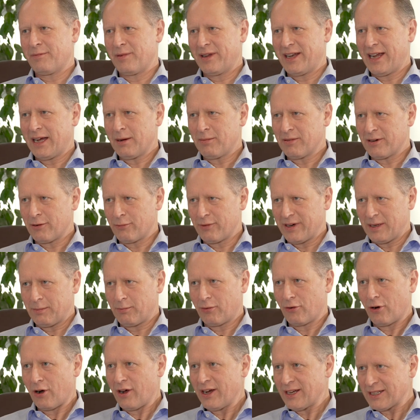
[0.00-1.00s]
been able to
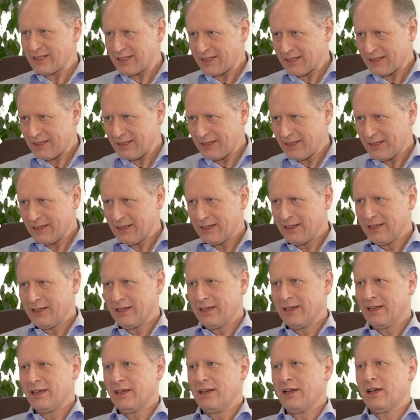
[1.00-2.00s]
reprice
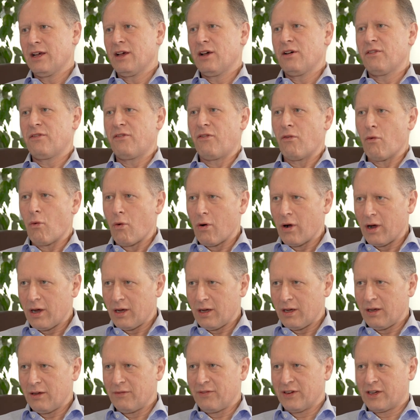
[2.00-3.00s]

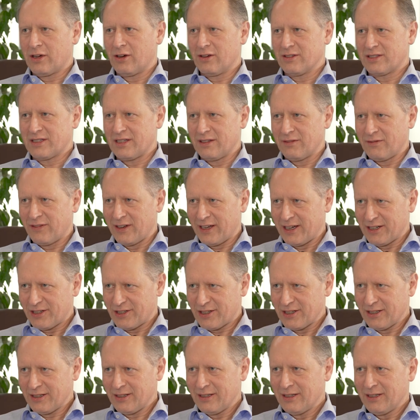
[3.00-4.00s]
for the cost
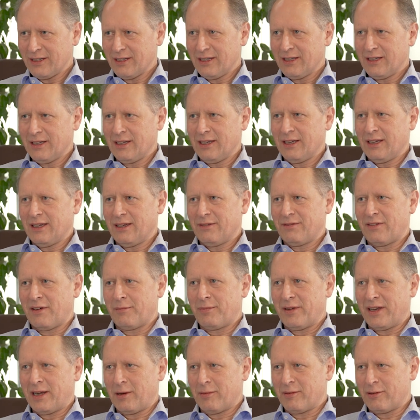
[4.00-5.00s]
inflation, if I've
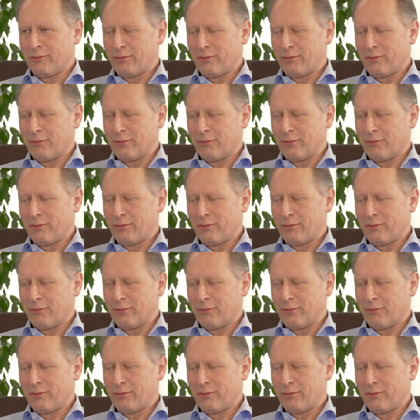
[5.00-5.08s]
been able to